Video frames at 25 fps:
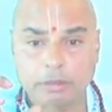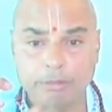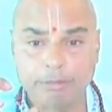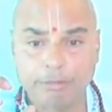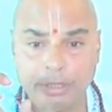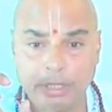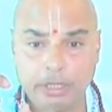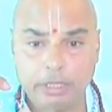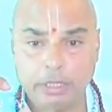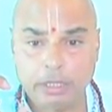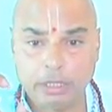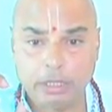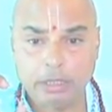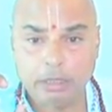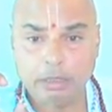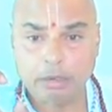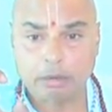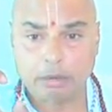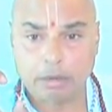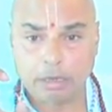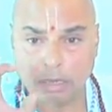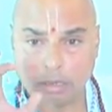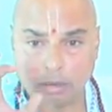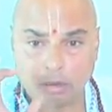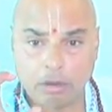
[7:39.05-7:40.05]
being
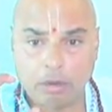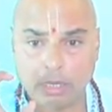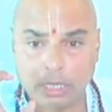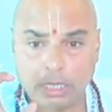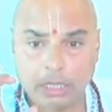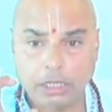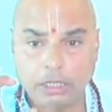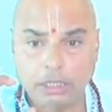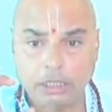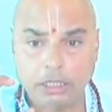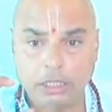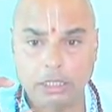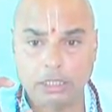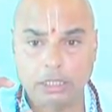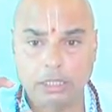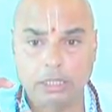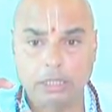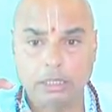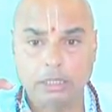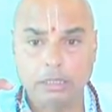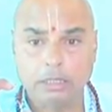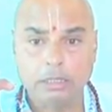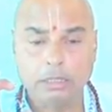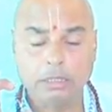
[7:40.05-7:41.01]
recorded in the